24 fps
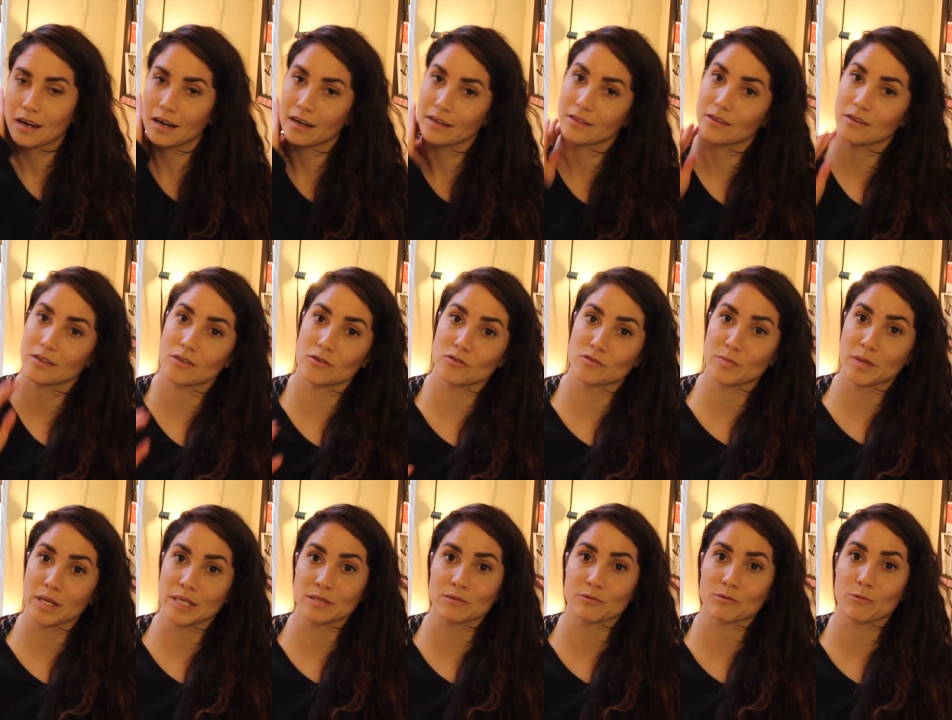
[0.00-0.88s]
I thought those
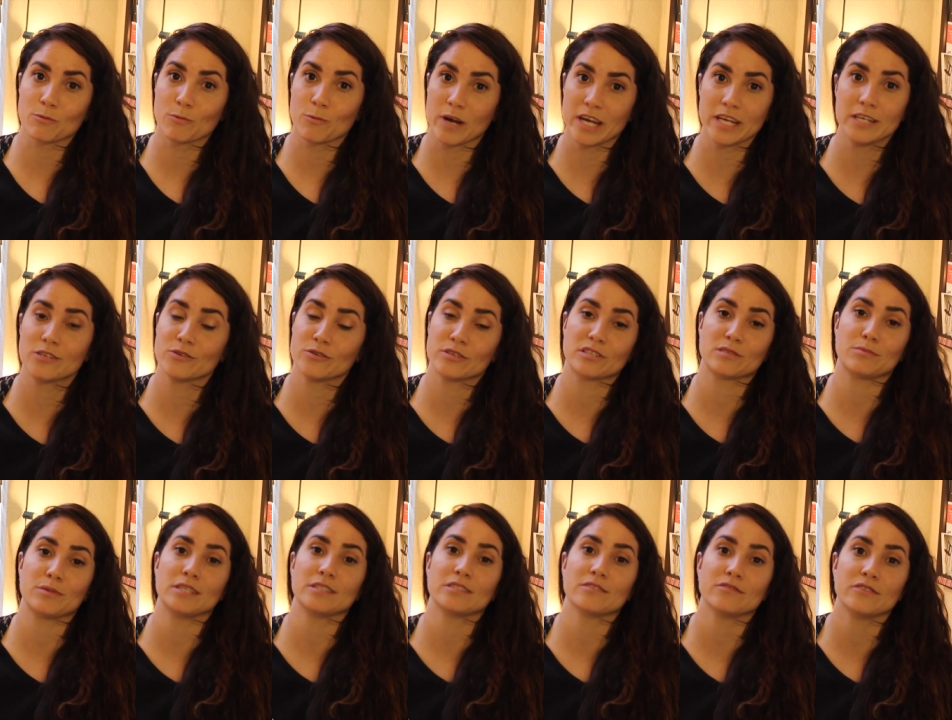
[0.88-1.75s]
pens were way too
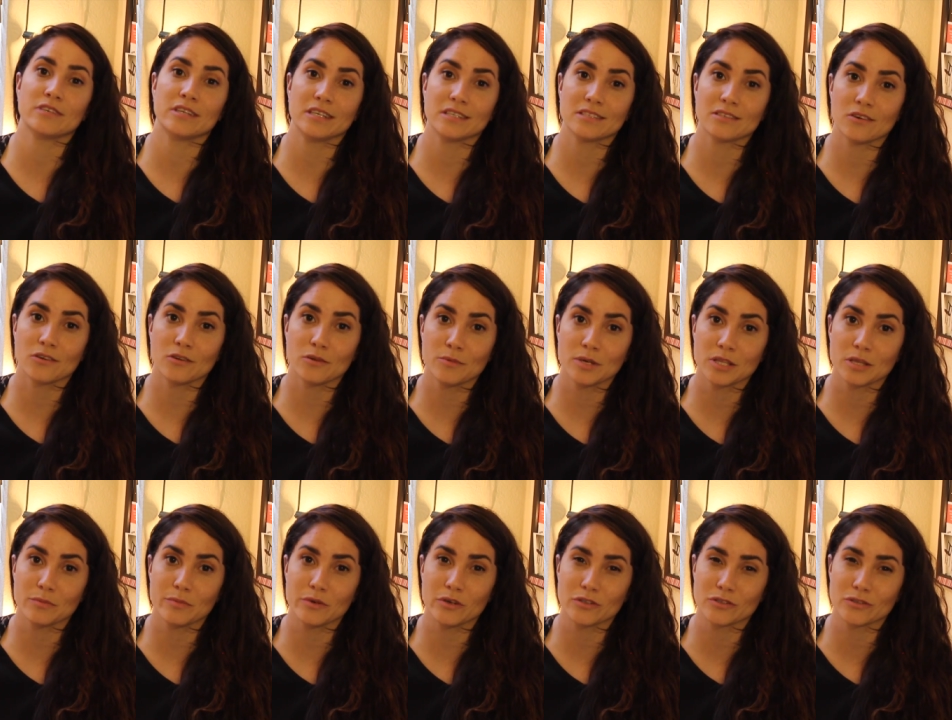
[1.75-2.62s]
expensive when I saw them
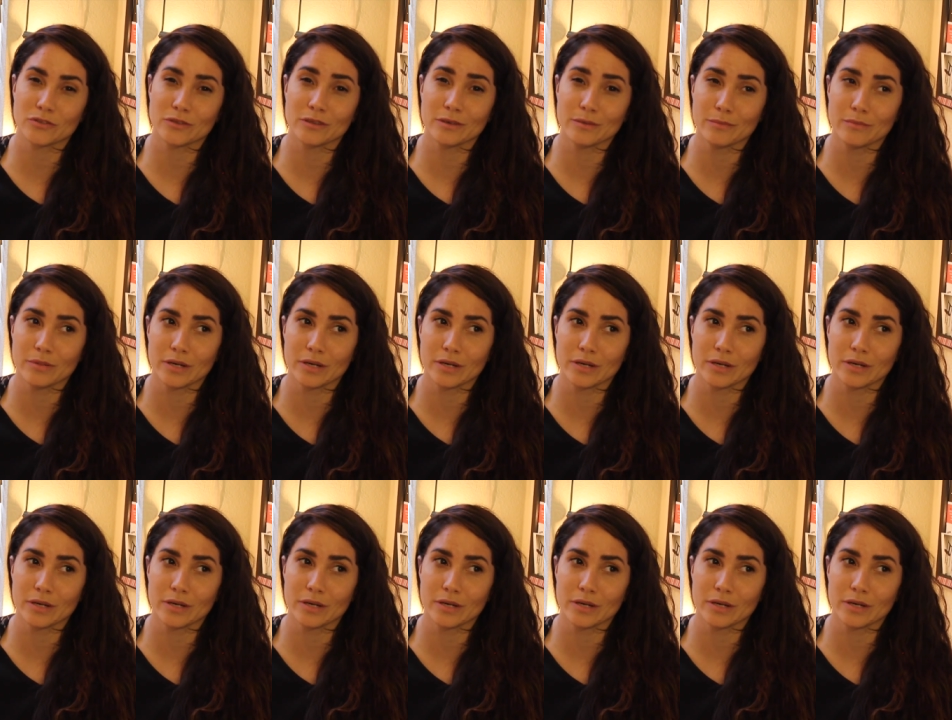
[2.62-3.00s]
at the bookstore,